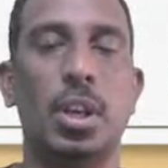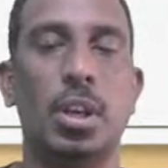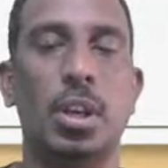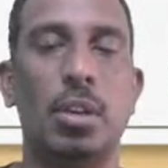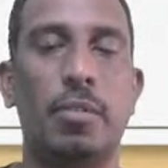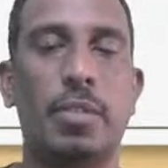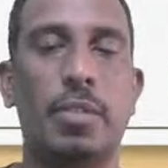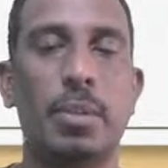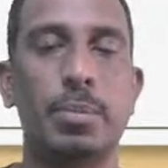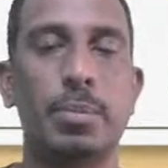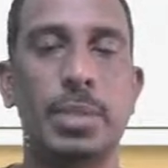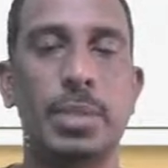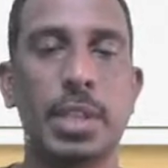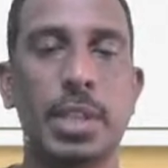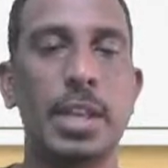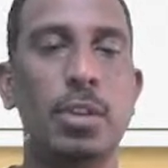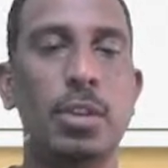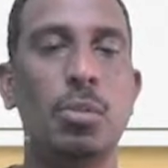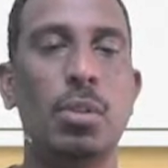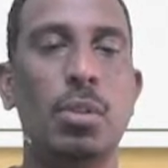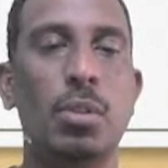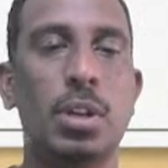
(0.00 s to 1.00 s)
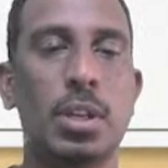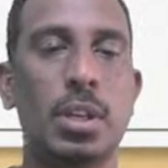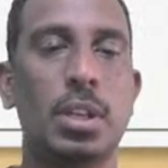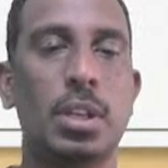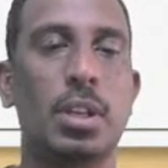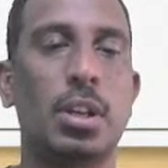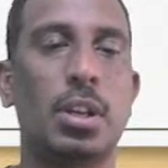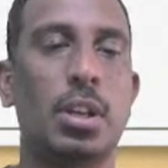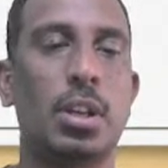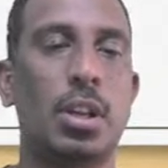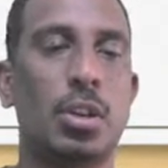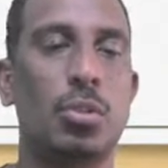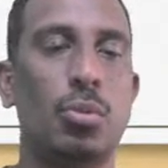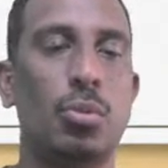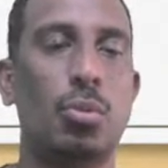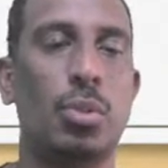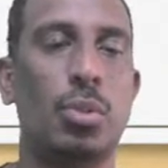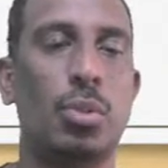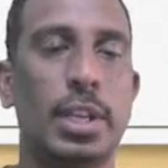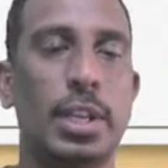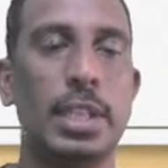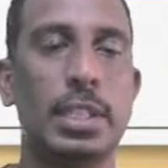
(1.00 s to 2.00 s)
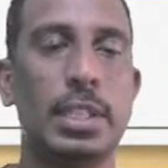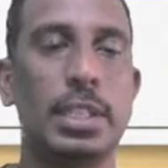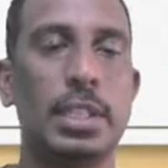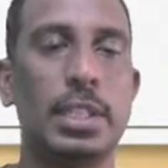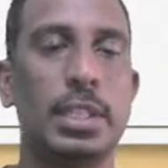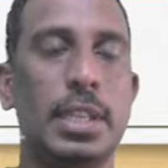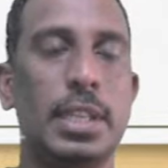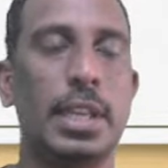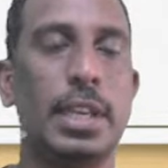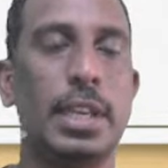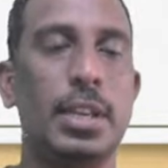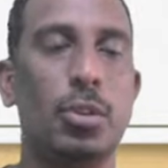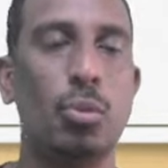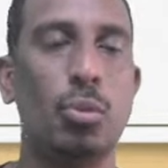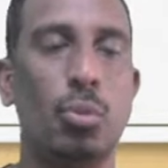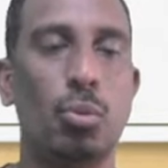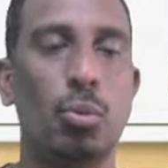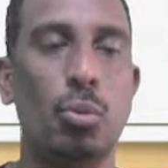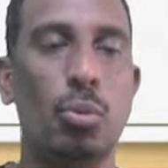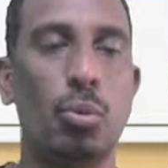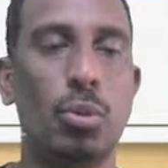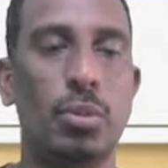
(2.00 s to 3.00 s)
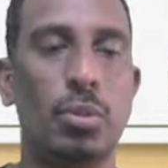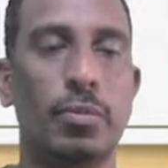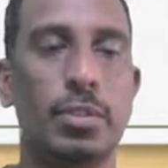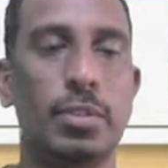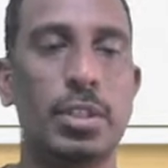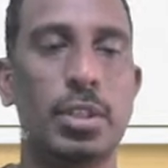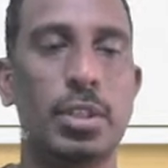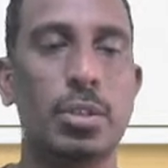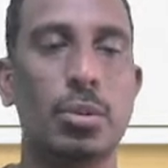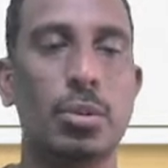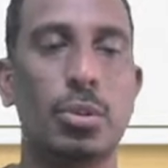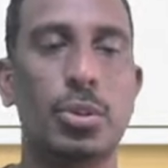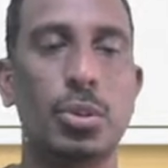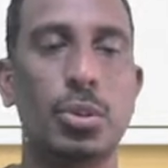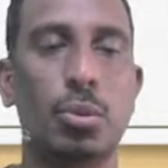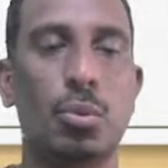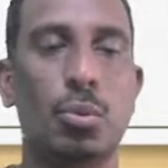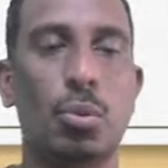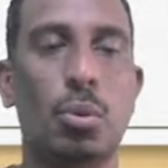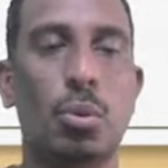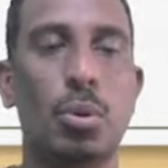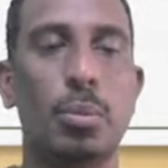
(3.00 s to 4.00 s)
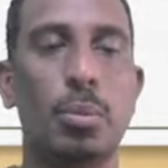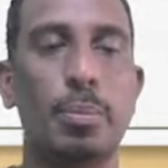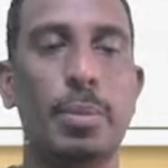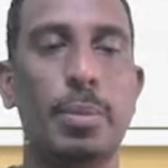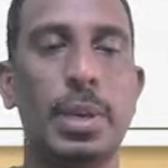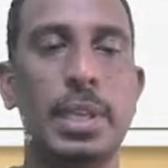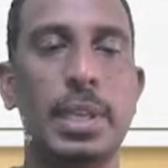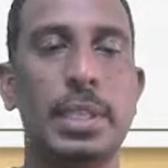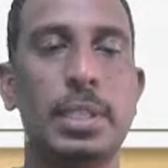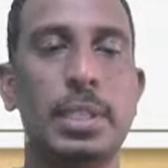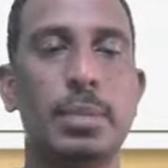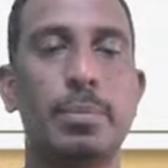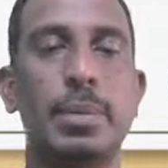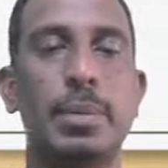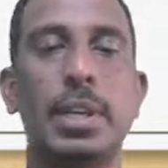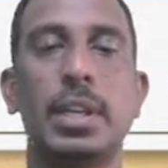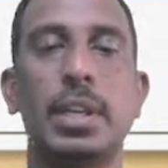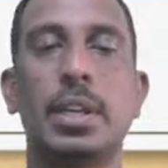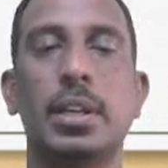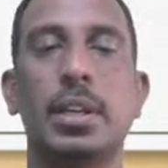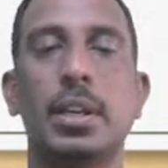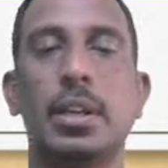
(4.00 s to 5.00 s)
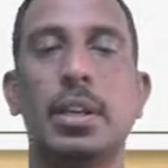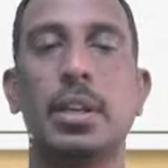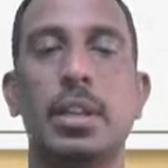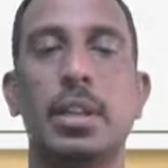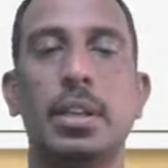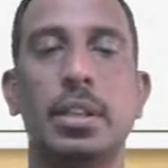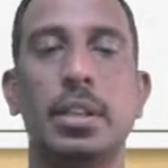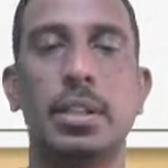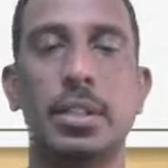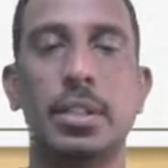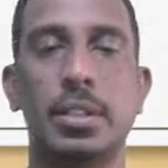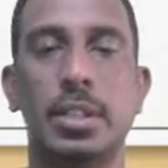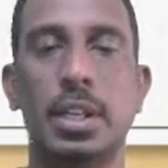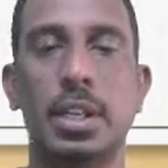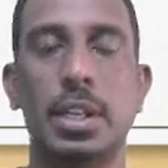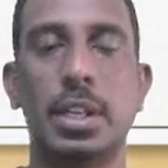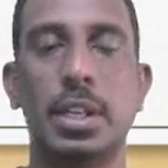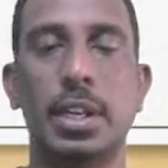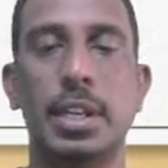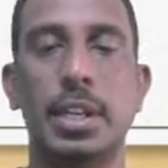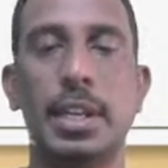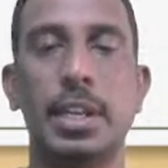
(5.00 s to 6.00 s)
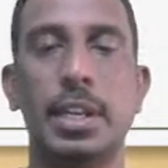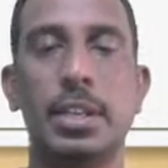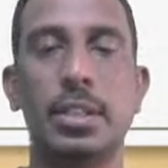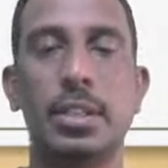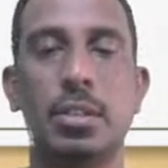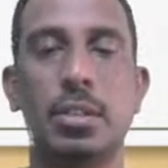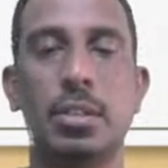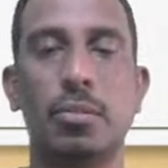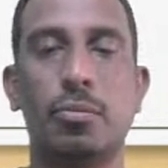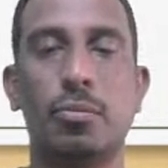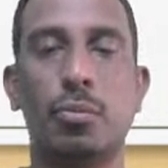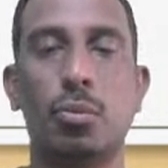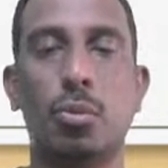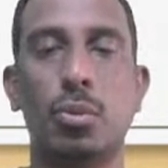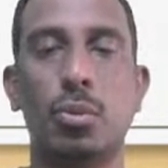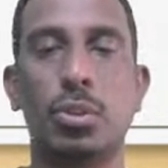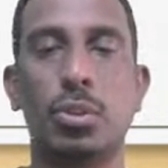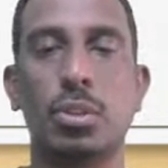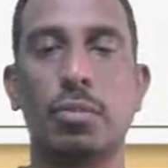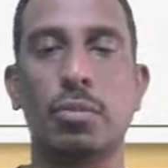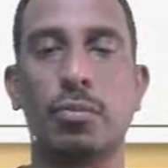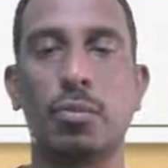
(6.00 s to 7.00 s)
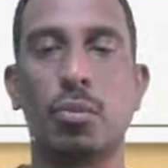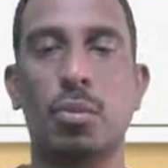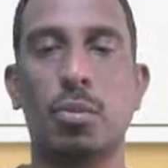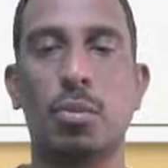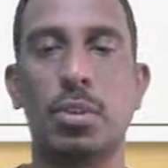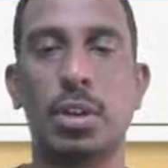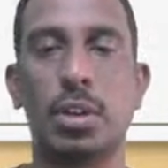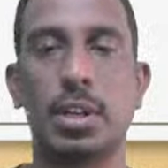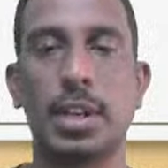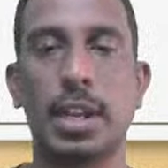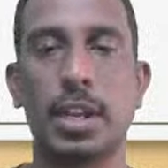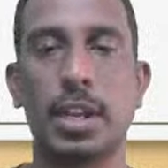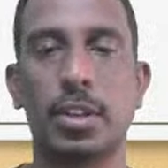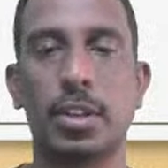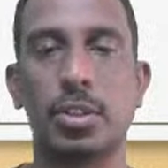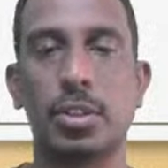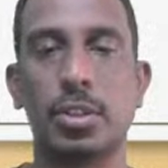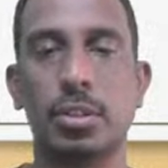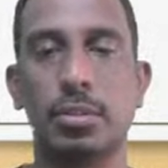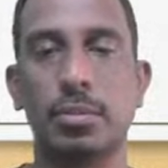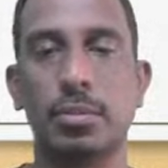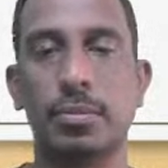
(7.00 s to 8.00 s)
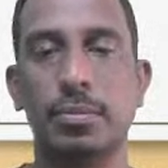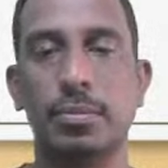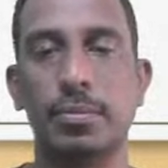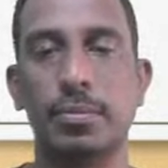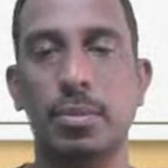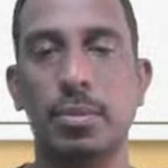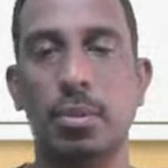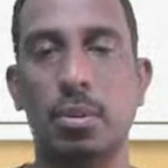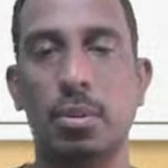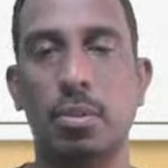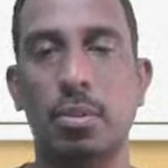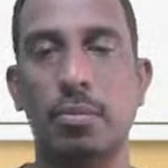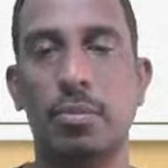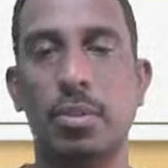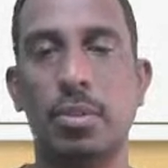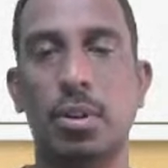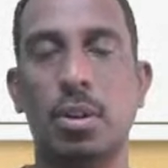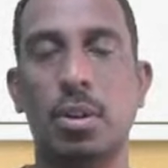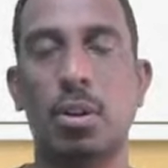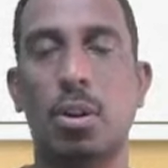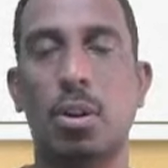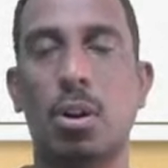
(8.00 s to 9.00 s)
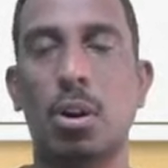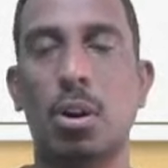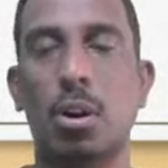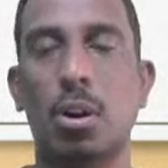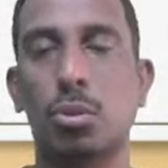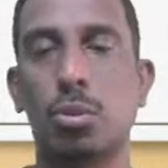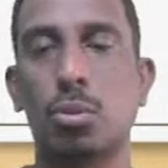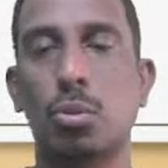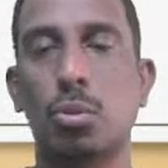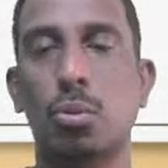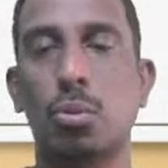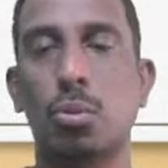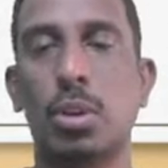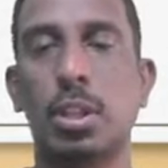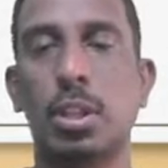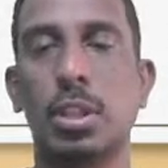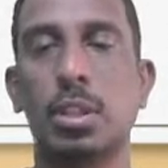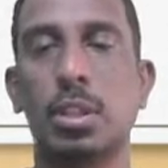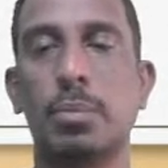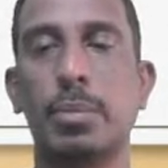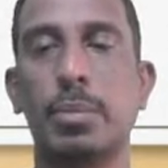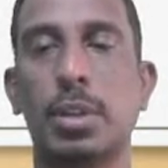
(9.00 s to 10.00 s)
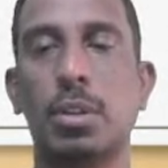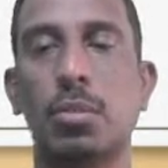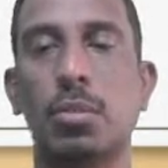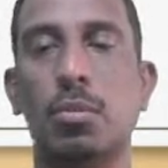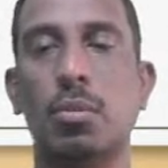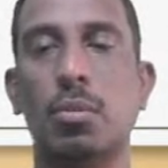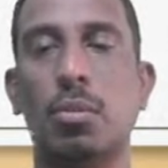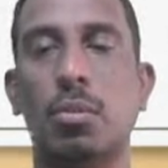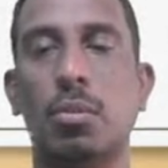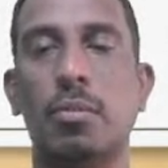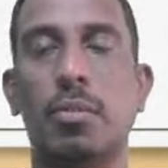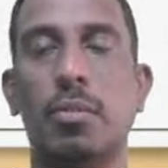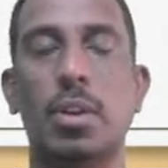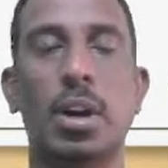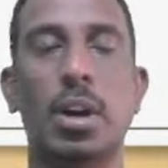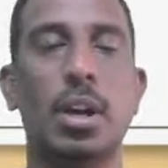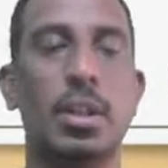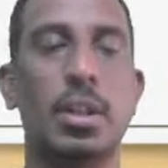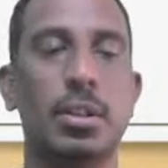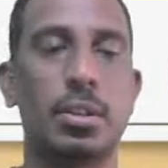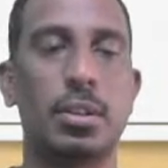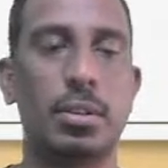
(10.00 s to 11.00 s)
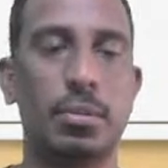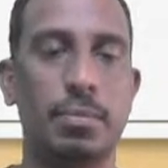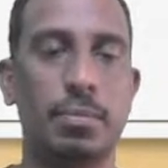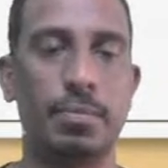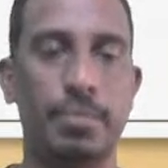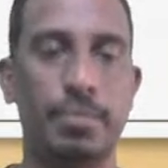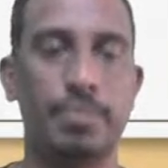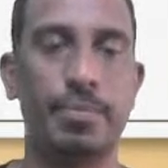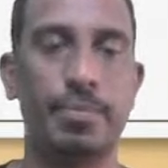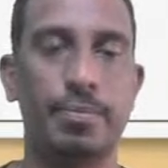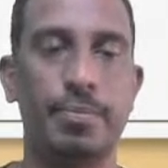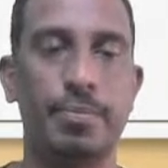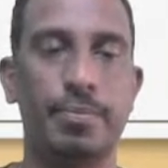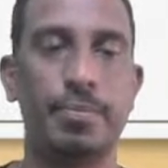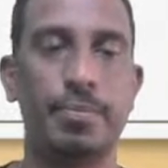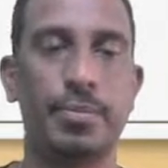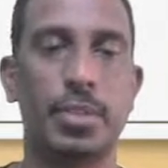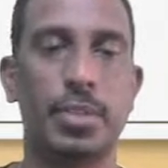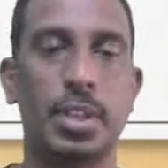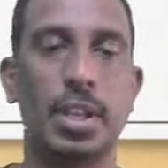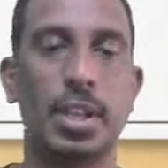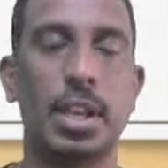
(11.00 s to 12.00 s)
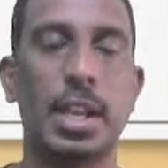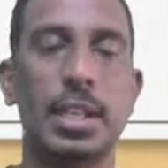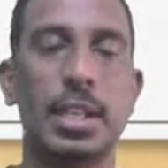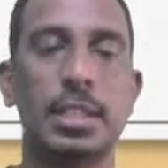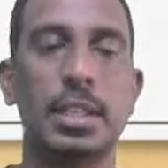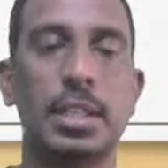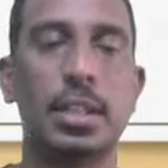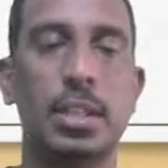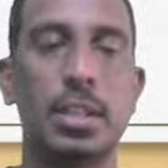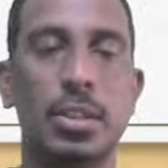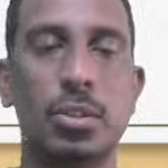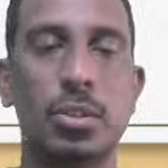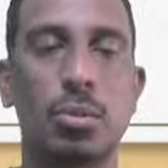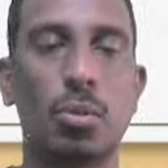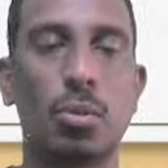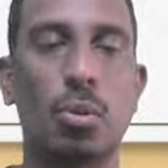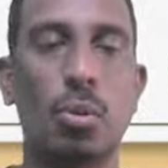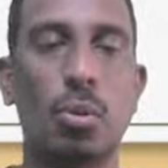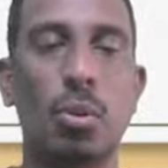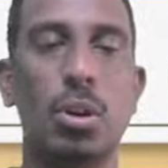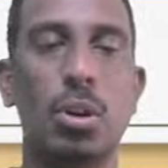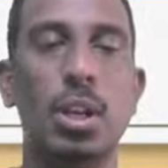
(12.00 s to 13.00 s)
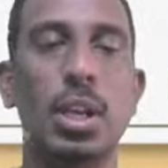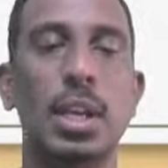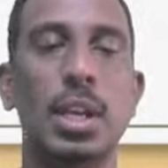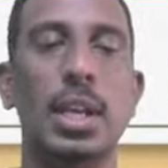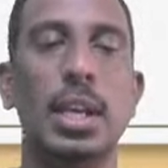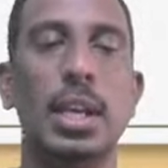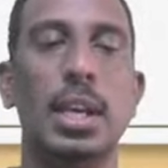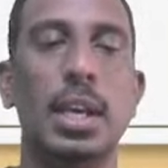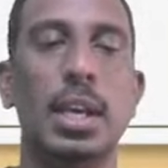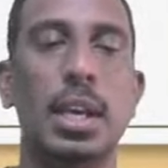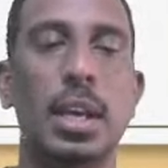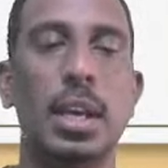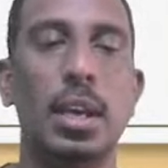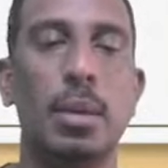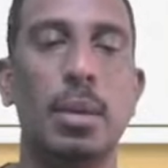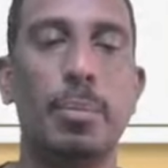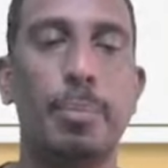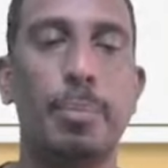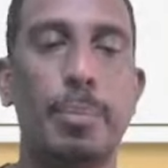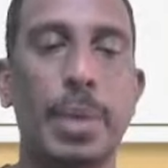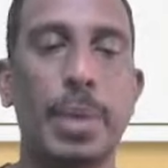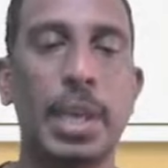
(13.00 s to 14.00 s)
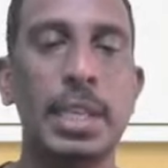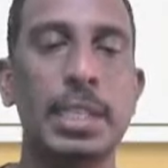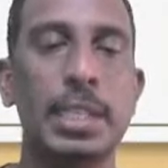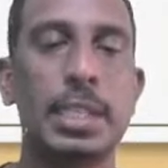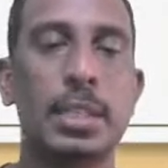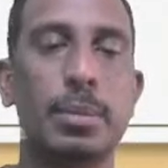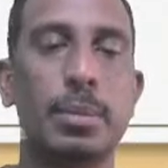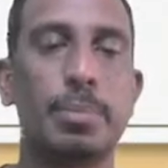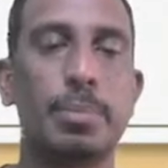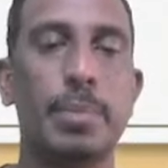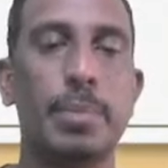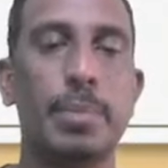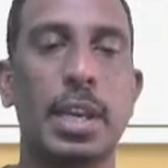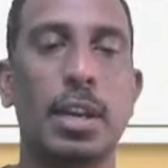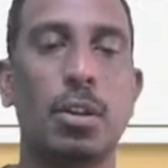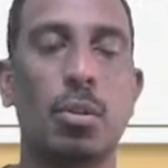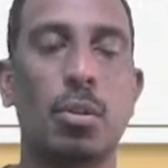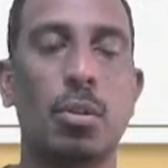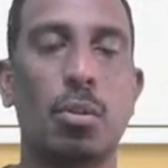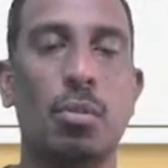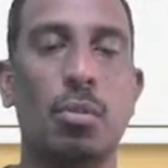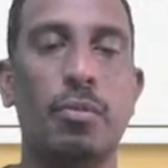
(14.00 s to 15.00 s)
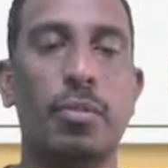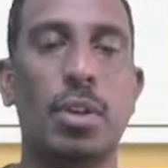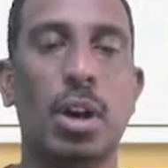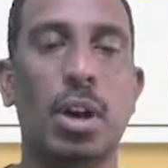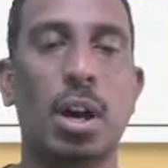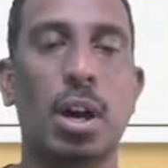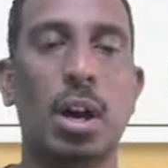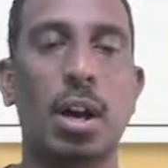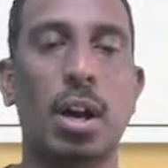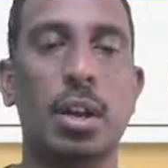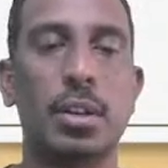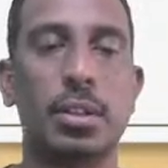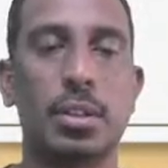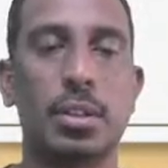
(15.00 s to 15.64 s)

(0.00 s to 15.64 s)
From sinoatricular node, SCA node, which is also called pacemaker, generates the force of contraction of autorhythmic of heart. Hence it is called pacemaker of heart.